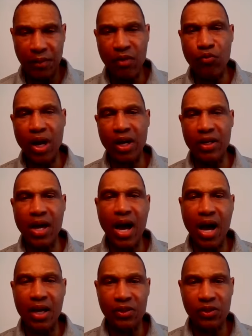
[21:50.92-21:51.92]
they
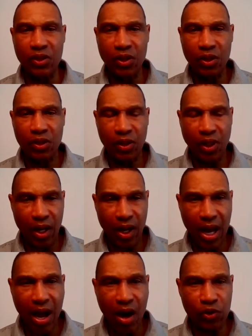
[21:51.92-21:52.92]
recognize
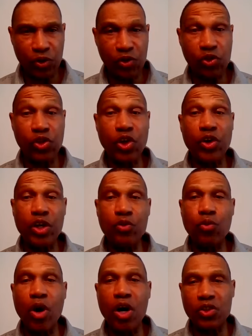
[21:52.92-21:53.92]
how sincere
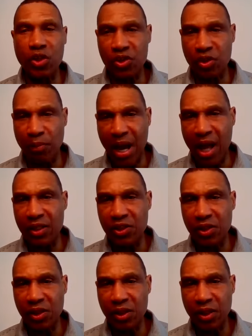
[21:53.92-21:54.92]
he was in his
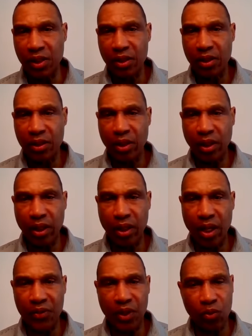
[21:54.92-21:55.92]
apology.
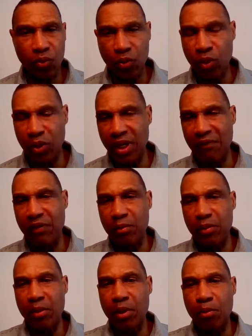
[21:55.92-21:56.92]
And I think we would
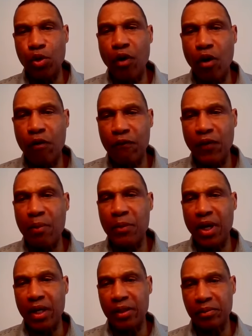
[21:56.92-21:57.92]
definitely be able to move on
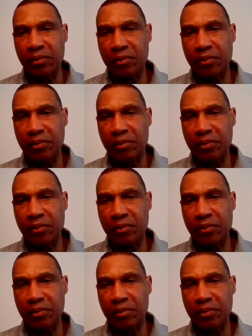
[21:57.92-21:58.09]
from that.